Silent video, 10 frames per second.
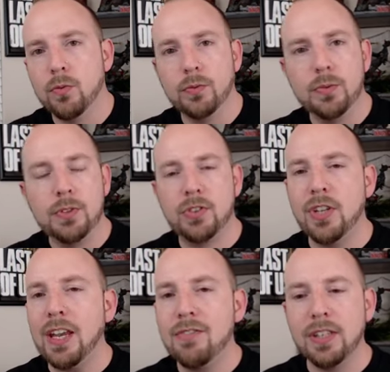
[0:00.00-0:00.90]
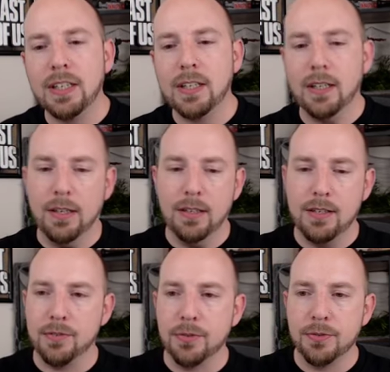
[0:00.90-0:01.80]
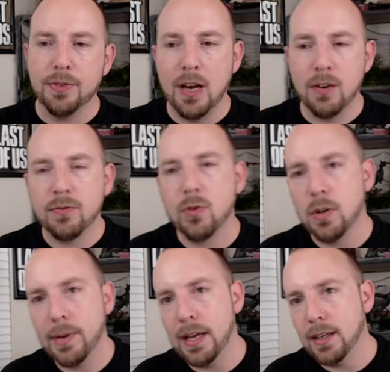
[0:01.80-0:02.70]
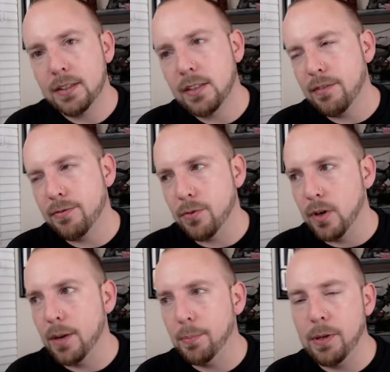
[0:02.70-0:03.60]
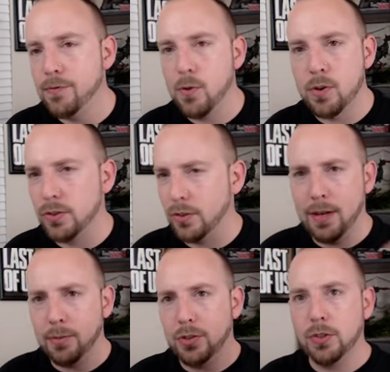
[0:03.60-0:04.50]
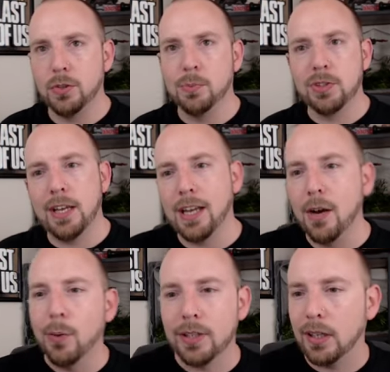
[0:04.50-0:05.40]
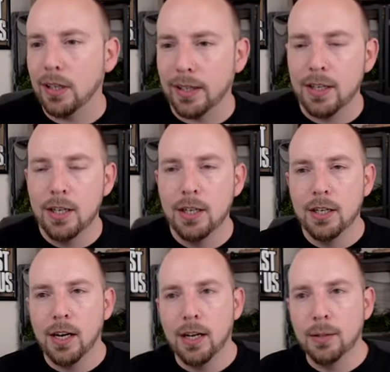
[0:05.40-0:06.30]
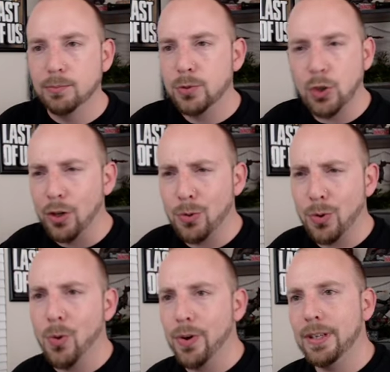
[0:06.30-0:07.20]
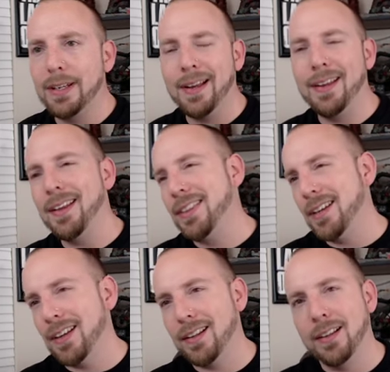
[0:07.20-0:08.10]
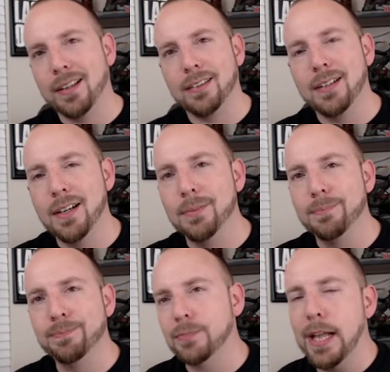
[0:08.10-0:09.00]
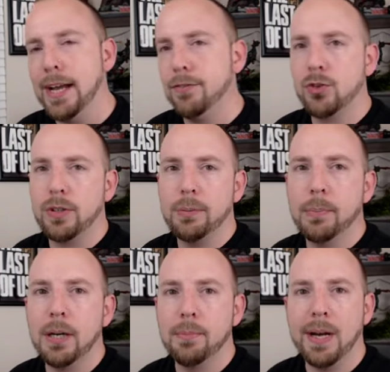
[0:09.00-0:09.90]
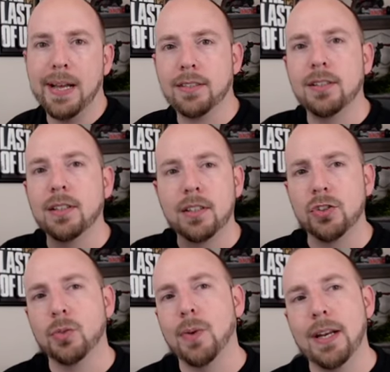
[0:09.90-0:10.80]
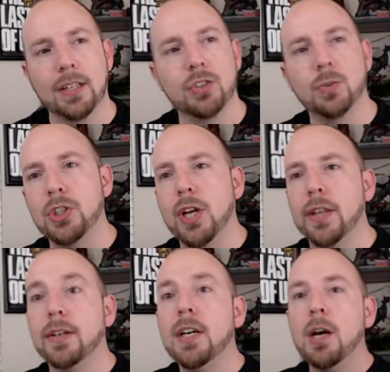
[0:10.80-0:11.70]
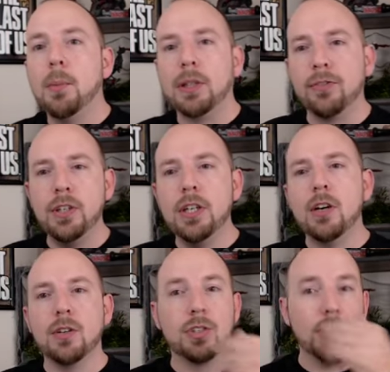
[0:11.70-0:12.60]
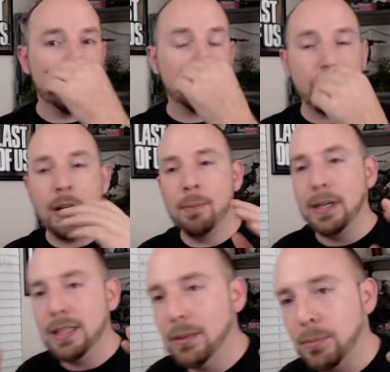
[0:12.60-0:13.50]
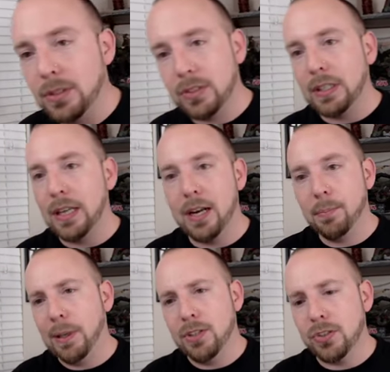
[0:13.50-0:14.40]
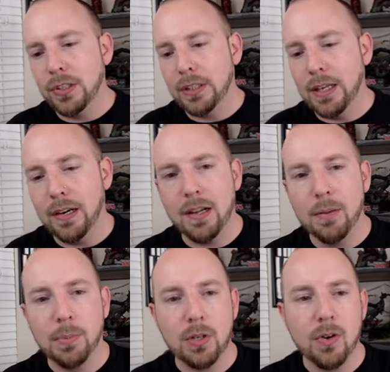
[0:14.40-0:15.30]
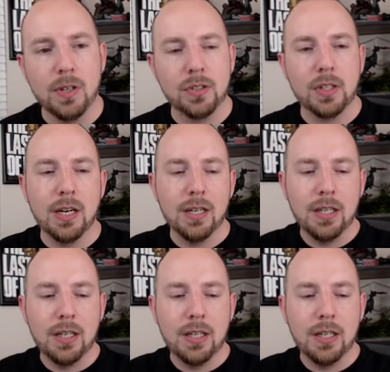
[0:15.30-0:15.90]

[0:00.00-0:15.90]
saving it in a different file format except for MP4, so that was just a mistake. I went to click um, start recording and I, I think I clicked um, live stream button by accident because they're right next to each other. But the video I was going to try my damnedest to get up, I just couldn't get it up because uh,